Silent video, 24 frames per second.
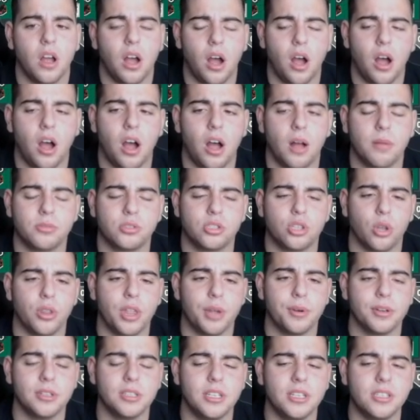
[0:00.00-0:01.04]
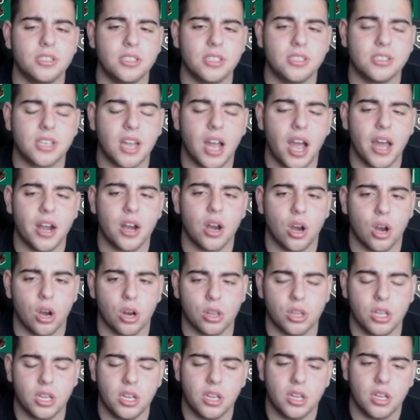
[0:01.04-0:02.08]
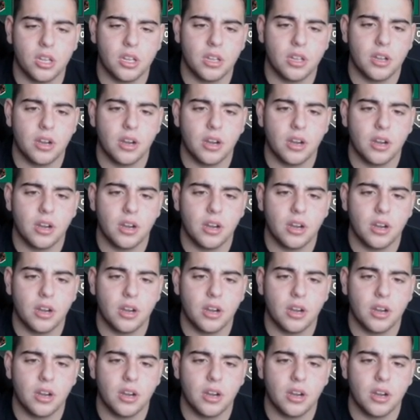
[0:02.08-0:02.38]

Um, so they released these kind of early.